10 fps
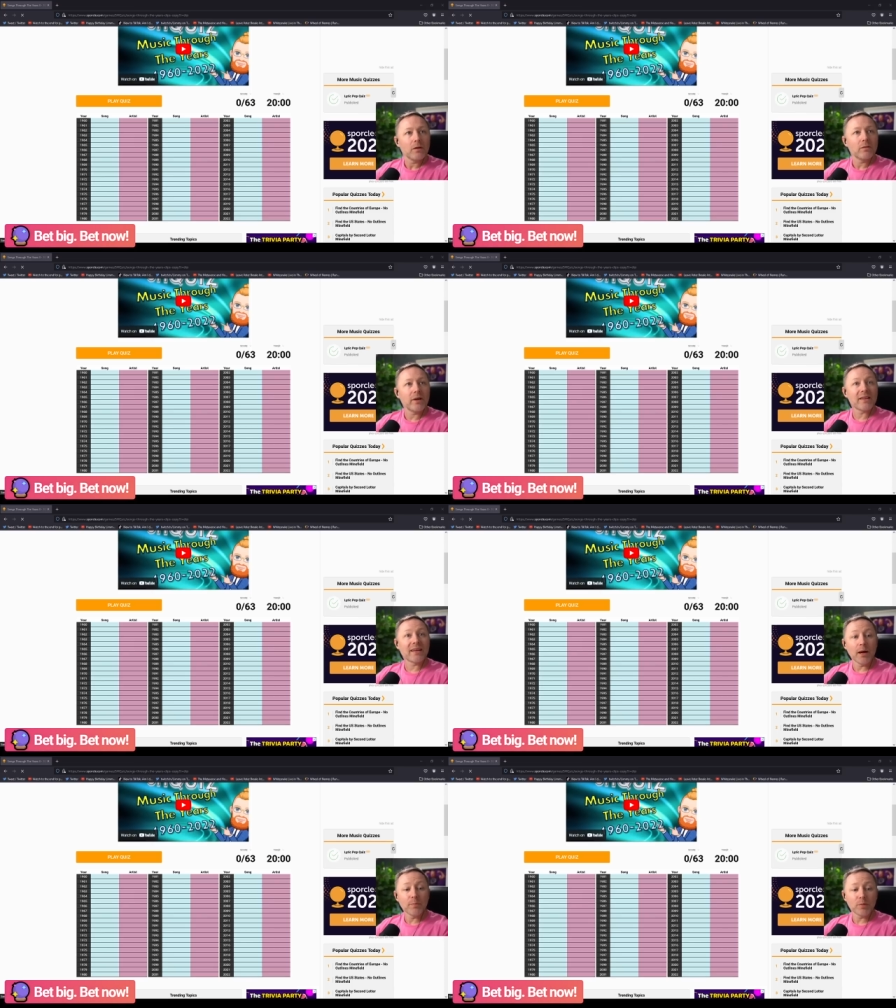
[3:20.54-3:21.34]
Right, the
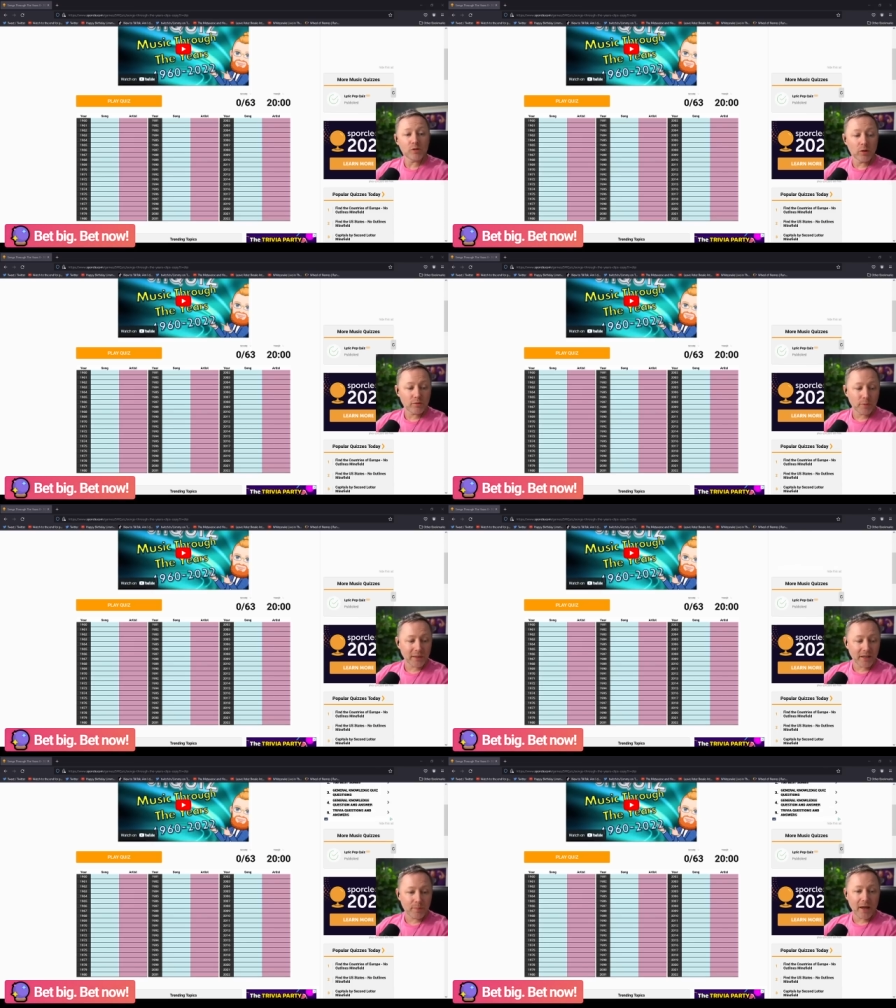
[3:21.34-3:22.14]
gamble's on, everybody,
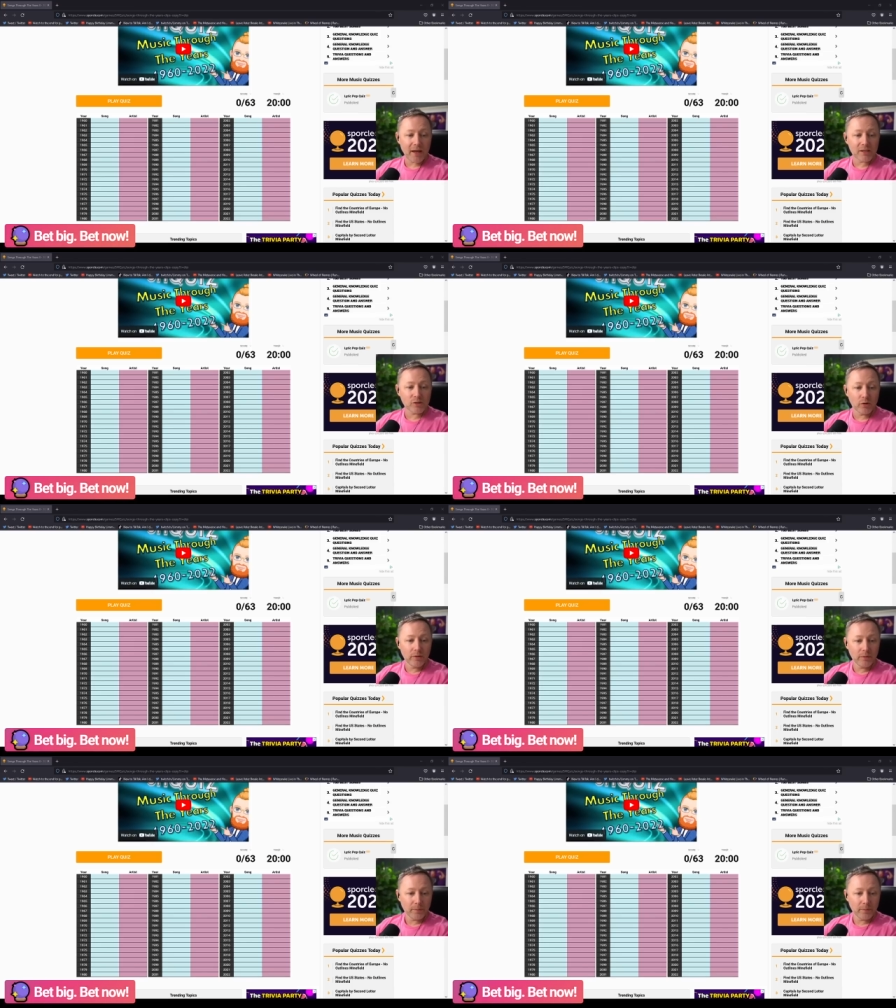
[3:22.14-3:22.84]
the bet is on.